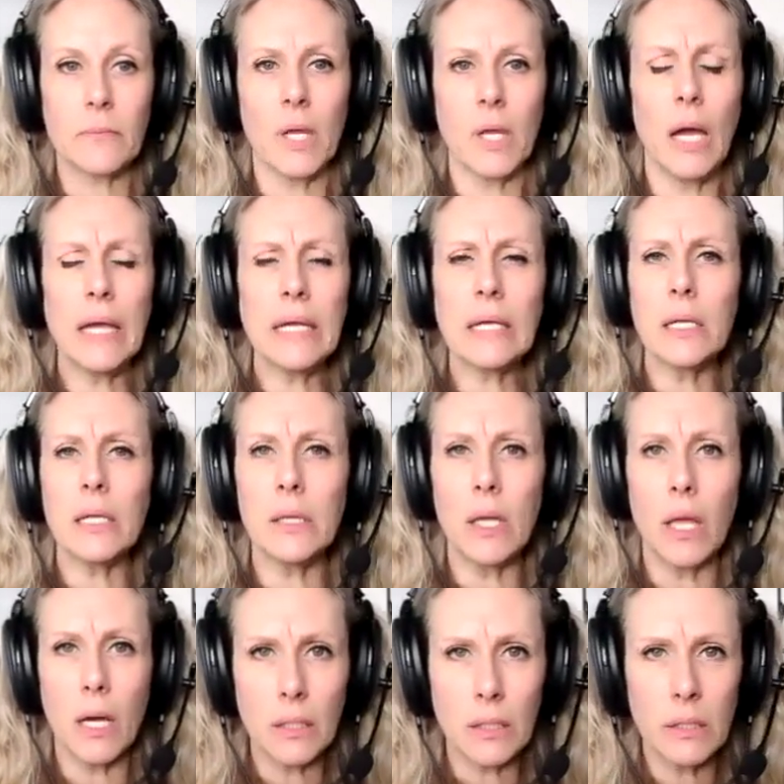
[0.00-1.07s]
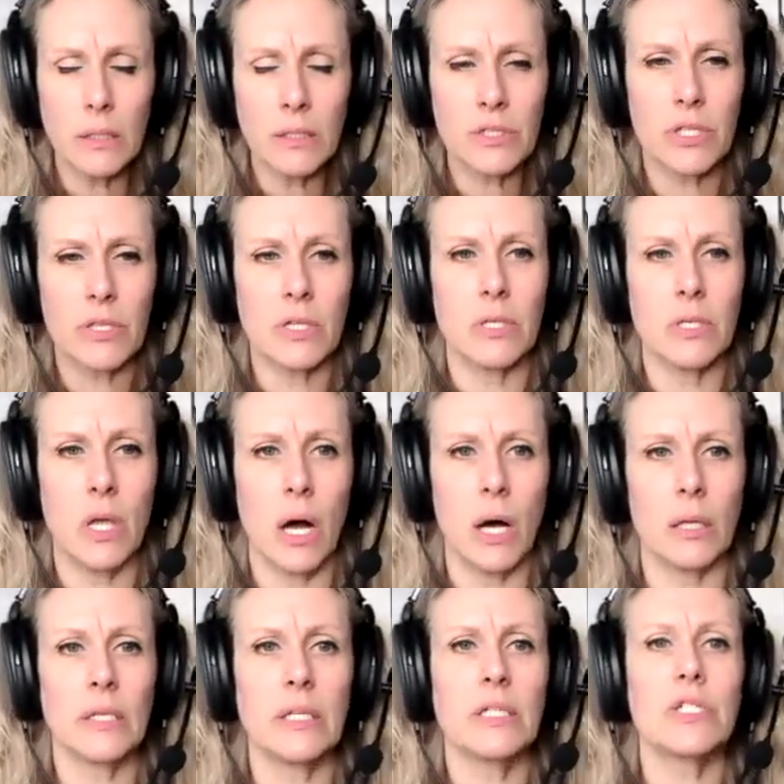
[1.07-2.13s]
I clung to the
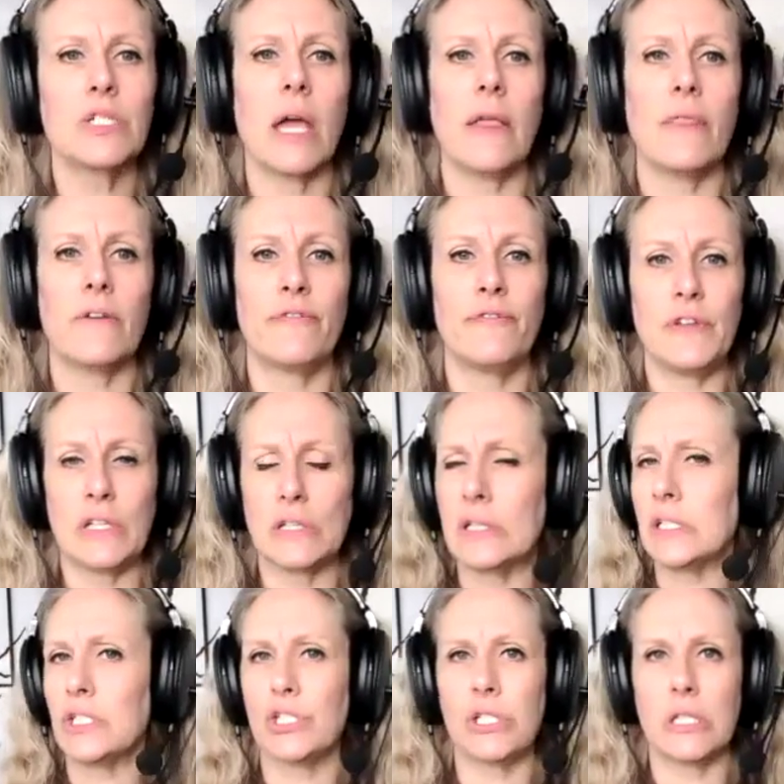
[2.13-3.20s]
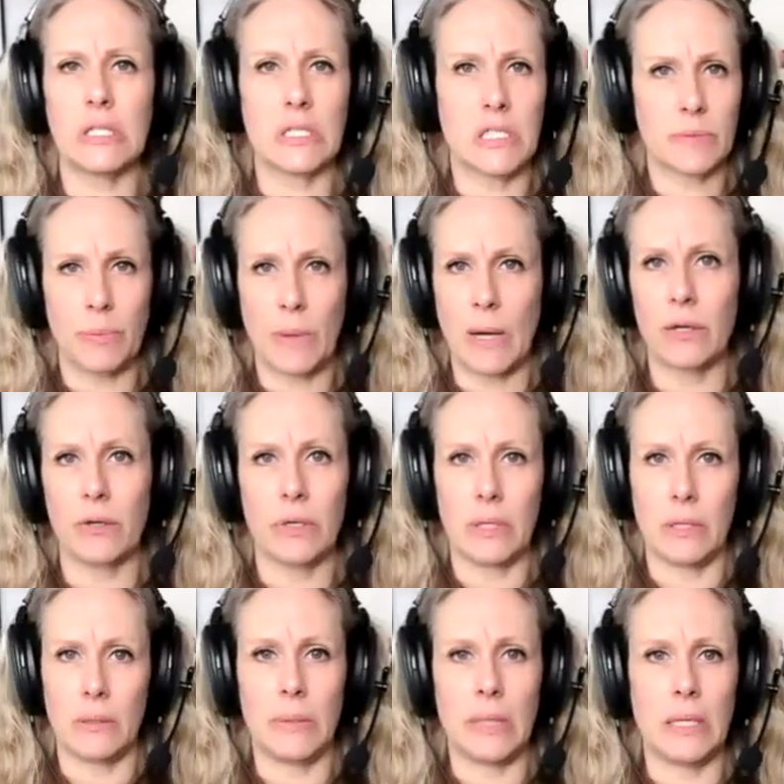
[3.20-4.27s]
knowledge and the feelings she inspired
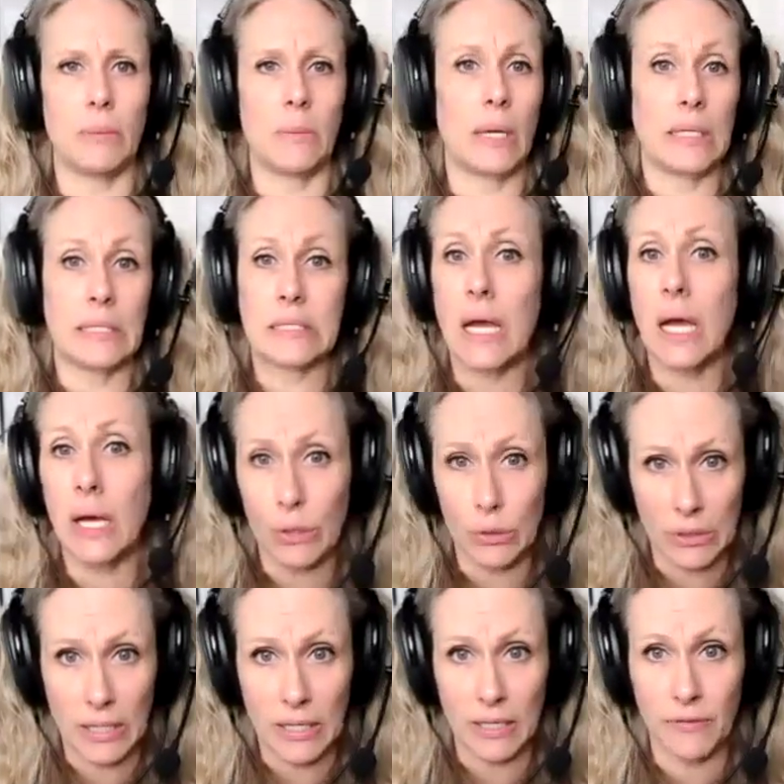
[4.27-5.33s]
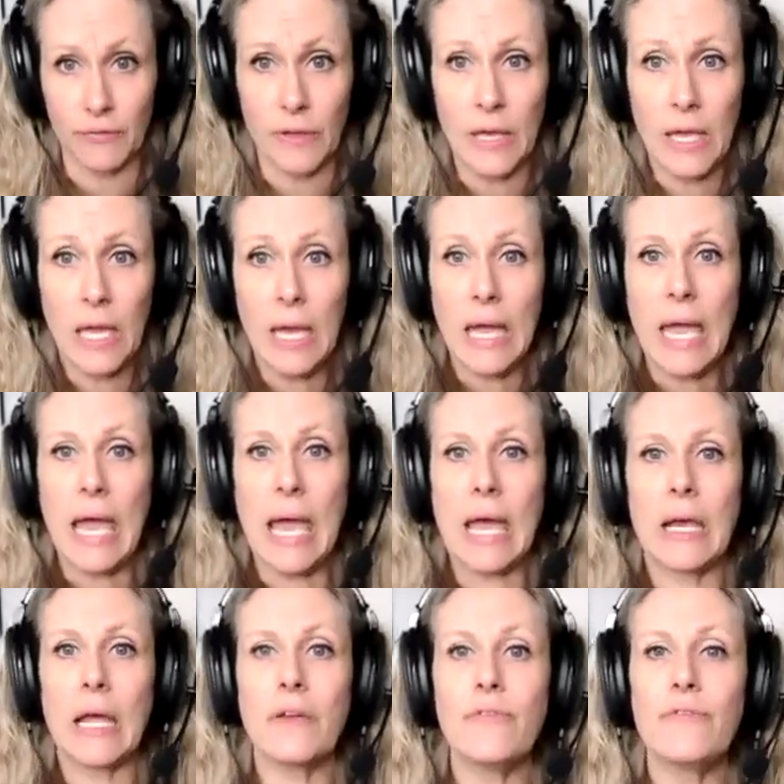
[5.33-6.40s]
in me my entire life.
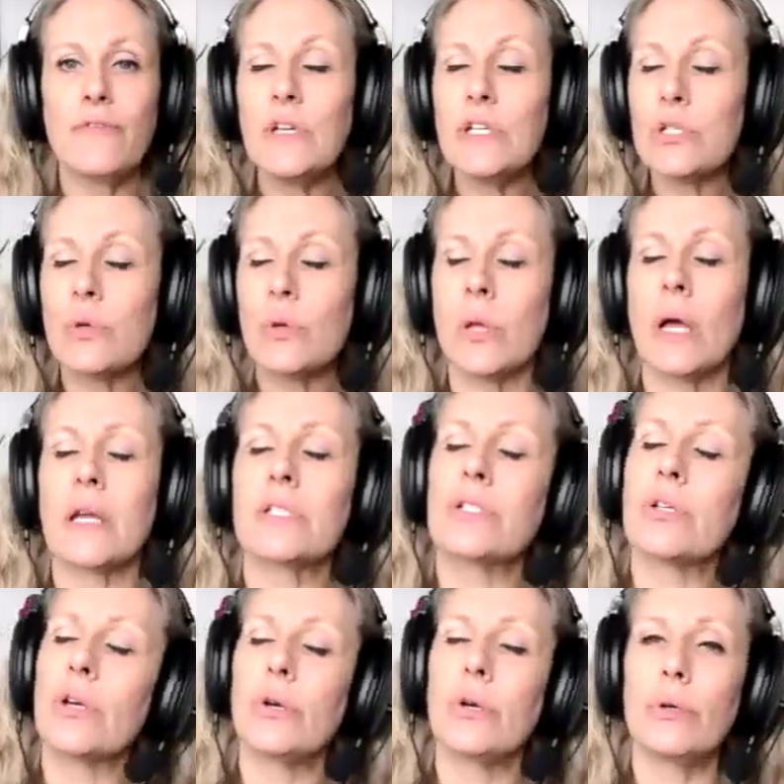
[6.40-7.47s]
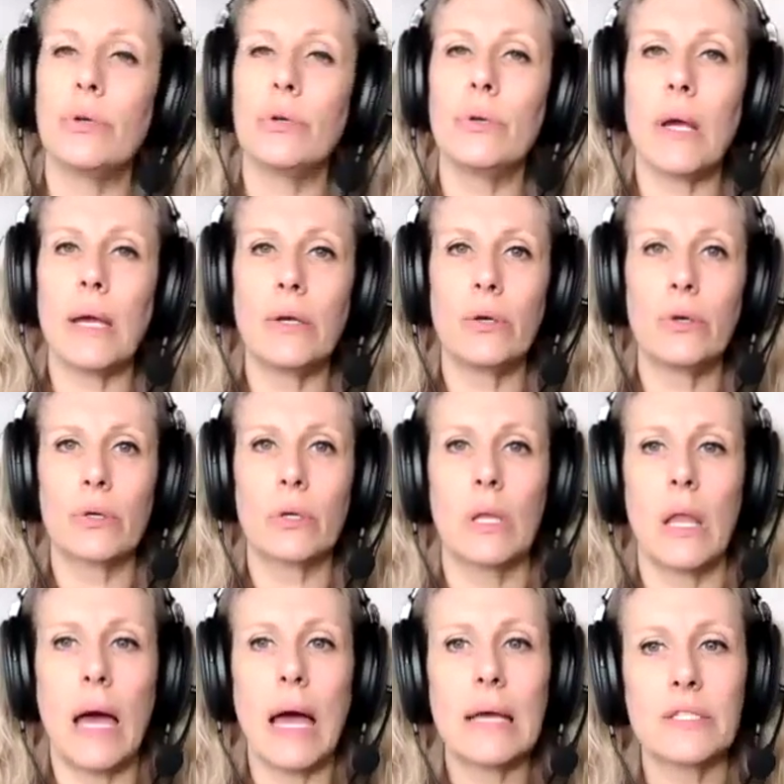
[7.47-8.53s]
And I visualized her and her
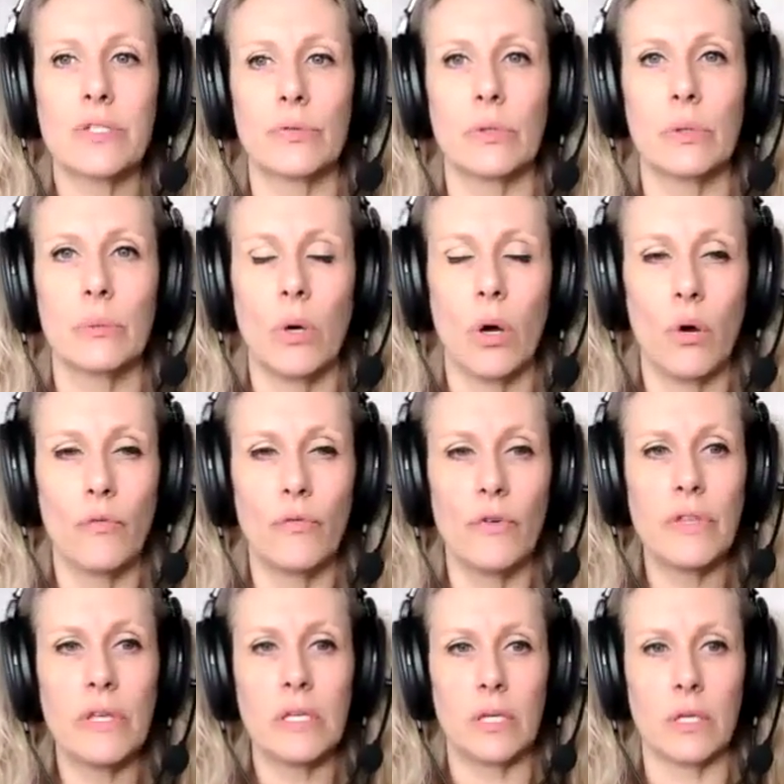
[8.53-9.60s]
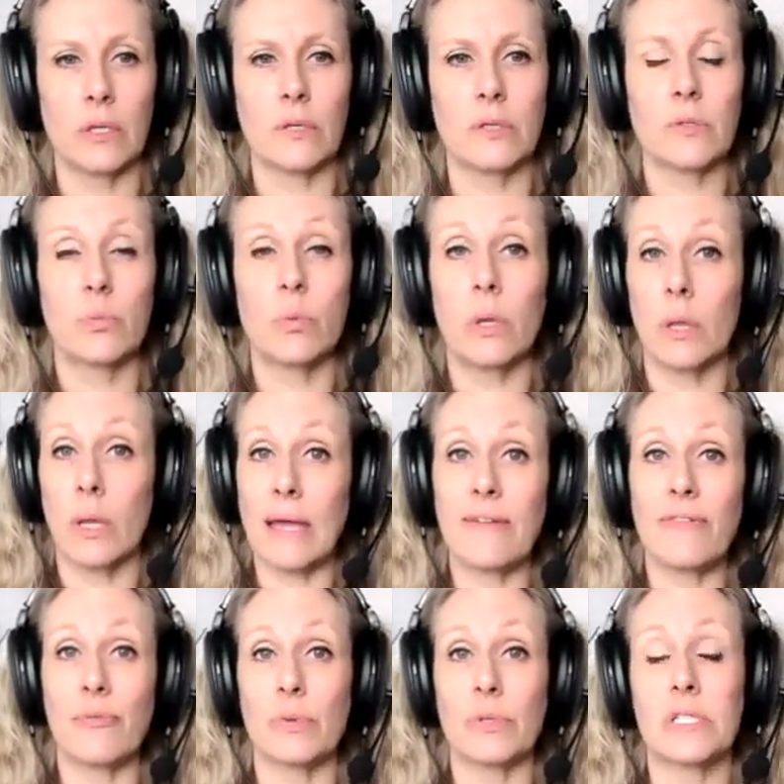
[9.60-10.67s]
classroom over the years when
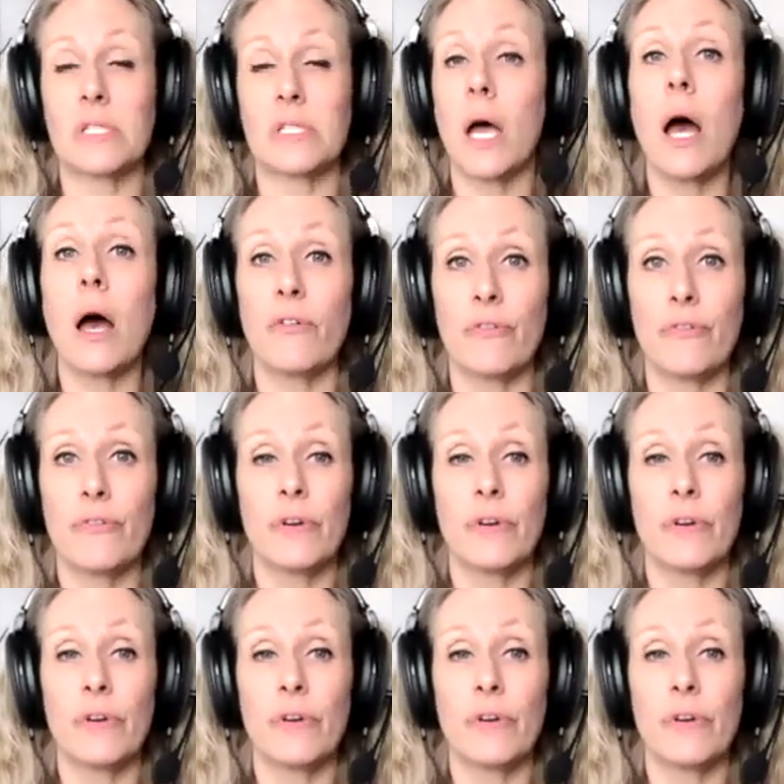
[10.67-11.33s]
life was tough.